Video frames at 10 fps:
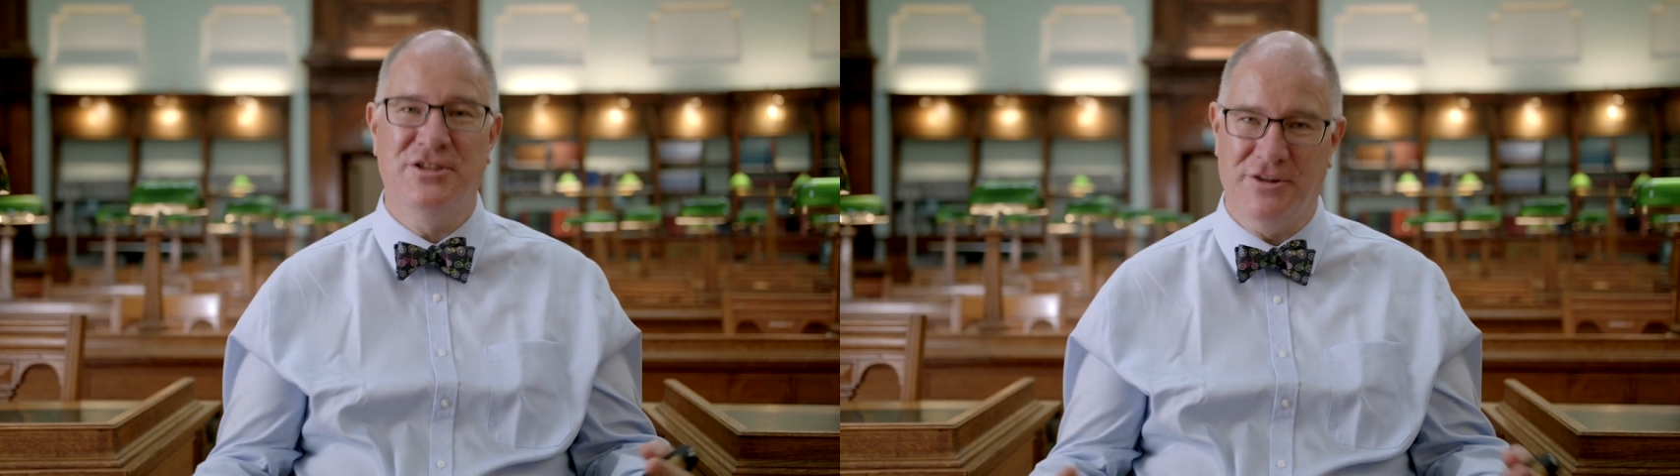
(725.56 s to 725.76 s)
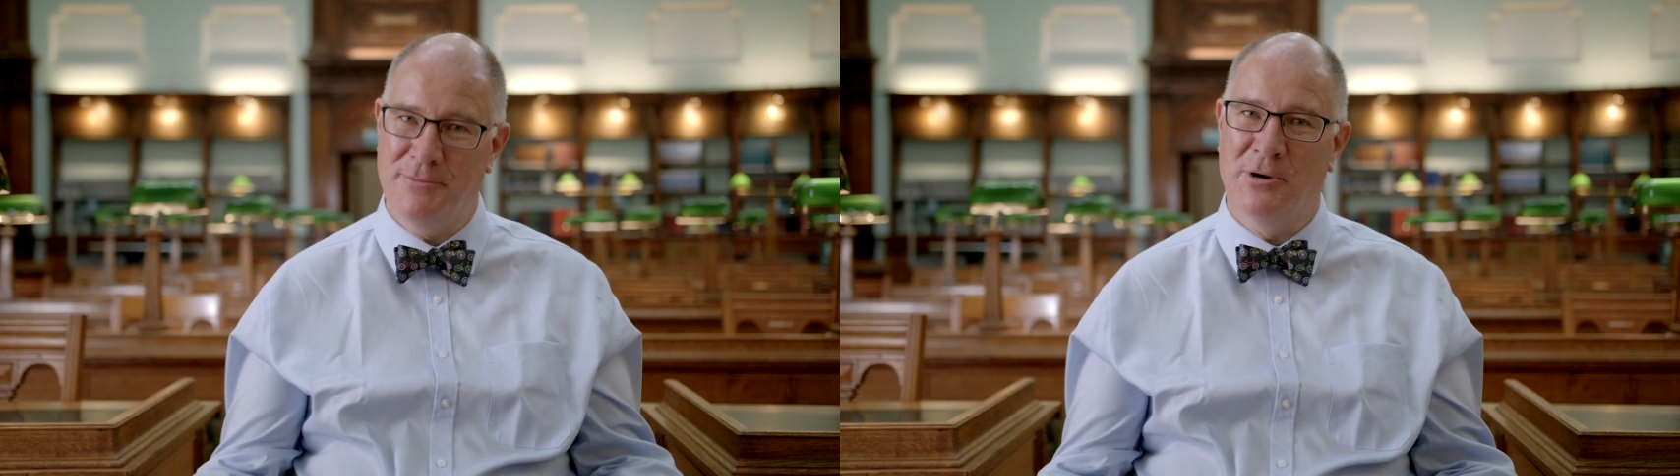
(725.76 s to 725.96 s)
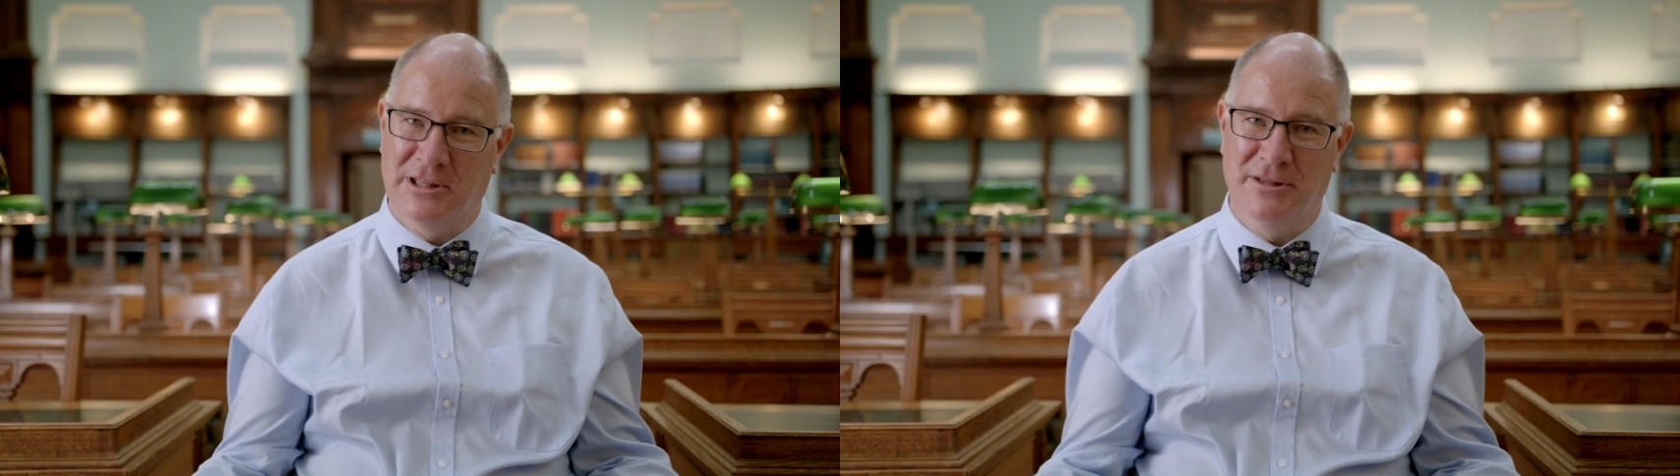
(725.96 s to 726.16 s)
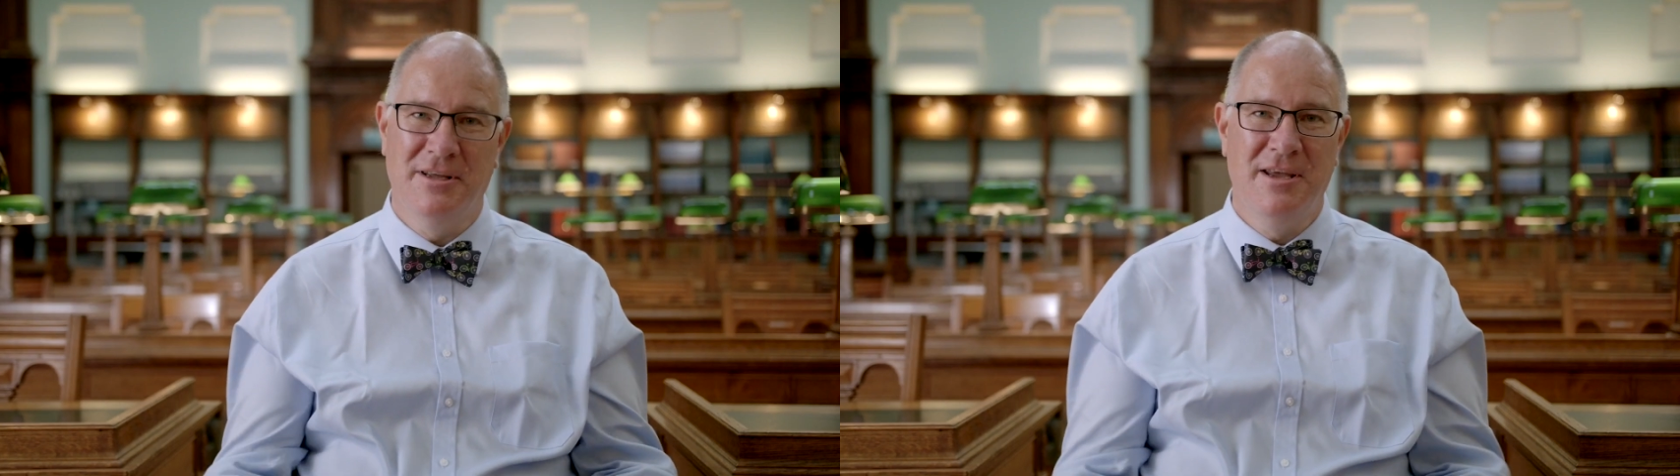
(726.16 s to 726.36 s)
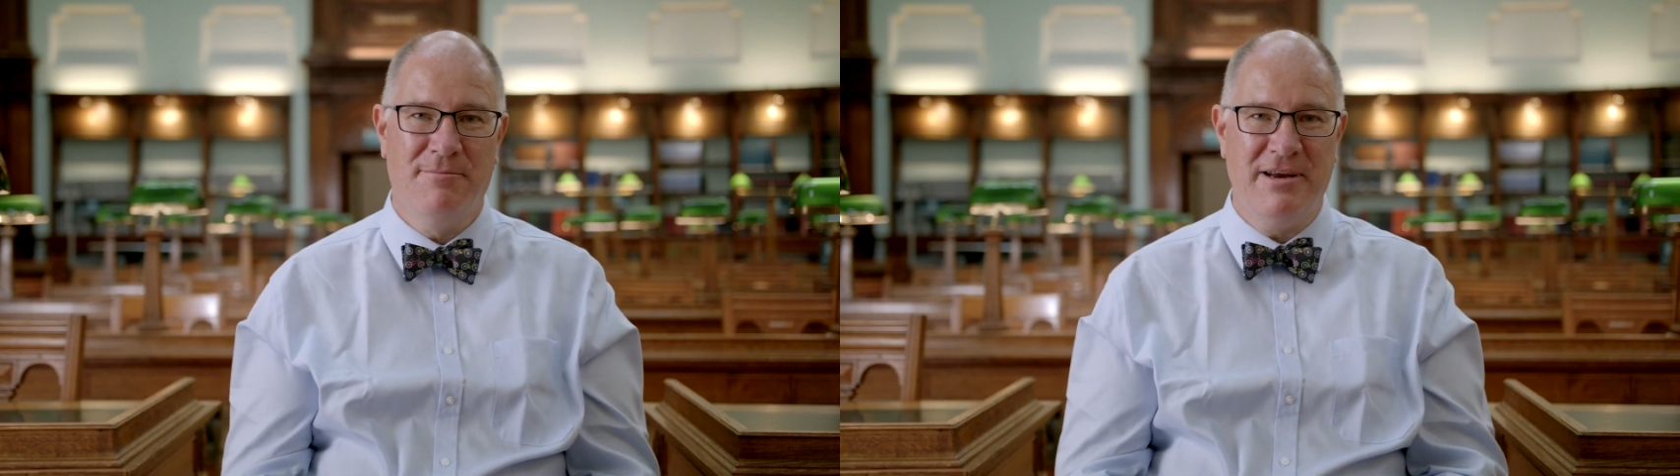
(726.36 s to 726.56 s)
that the model
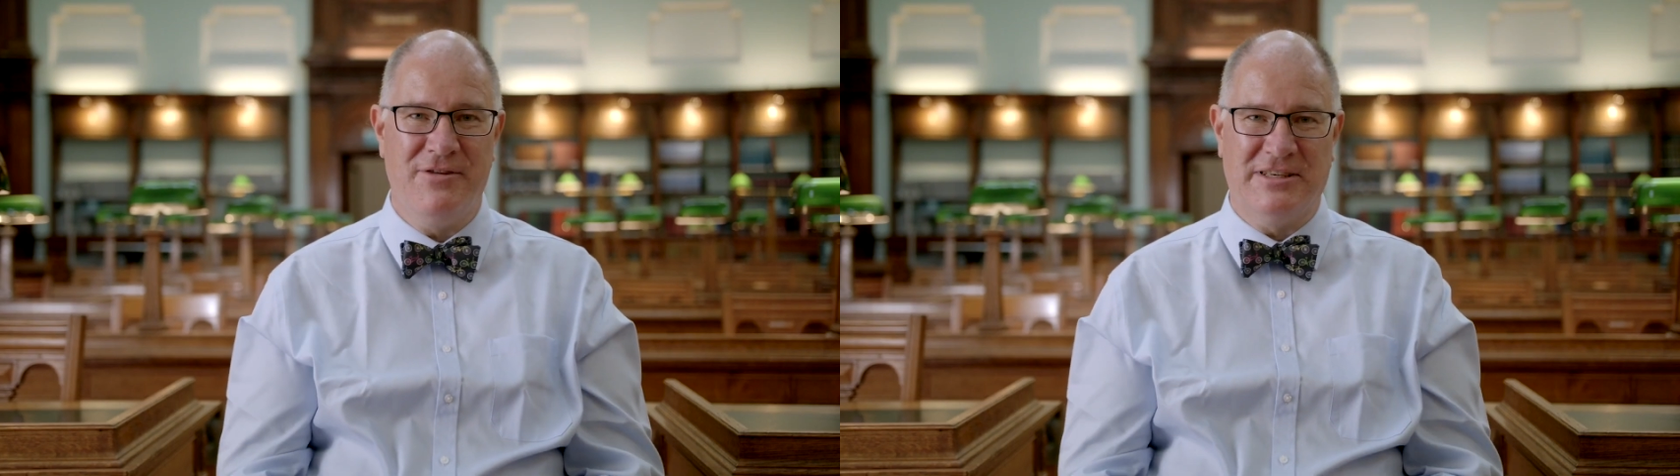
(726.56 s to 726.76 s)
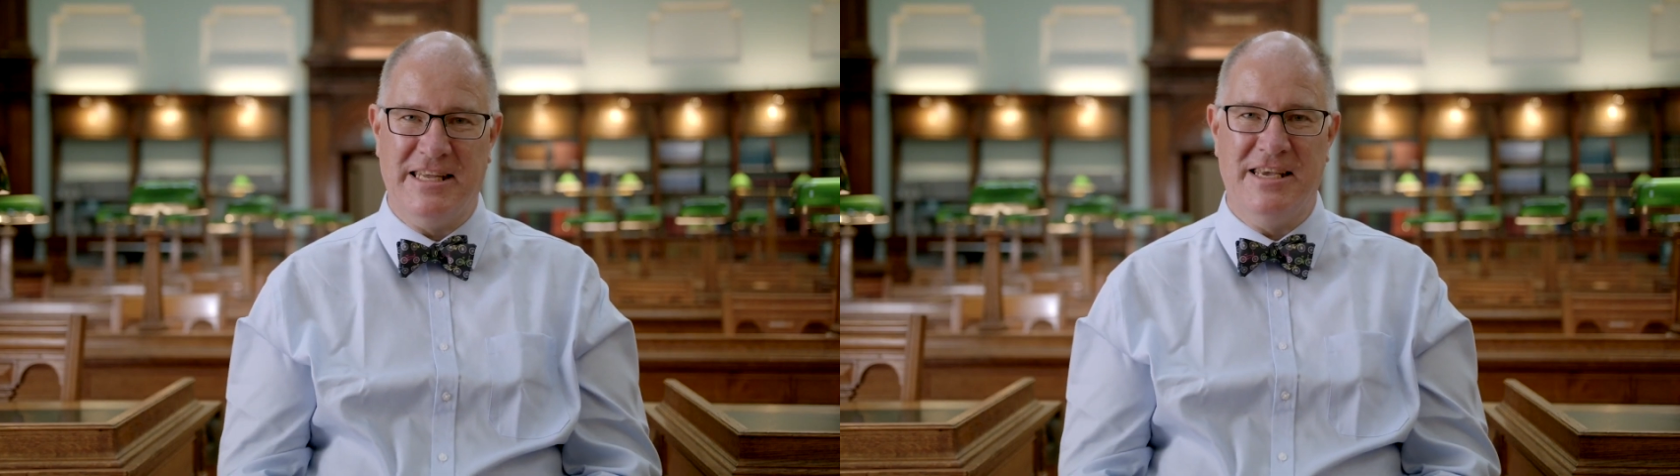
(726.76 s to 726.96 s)
previously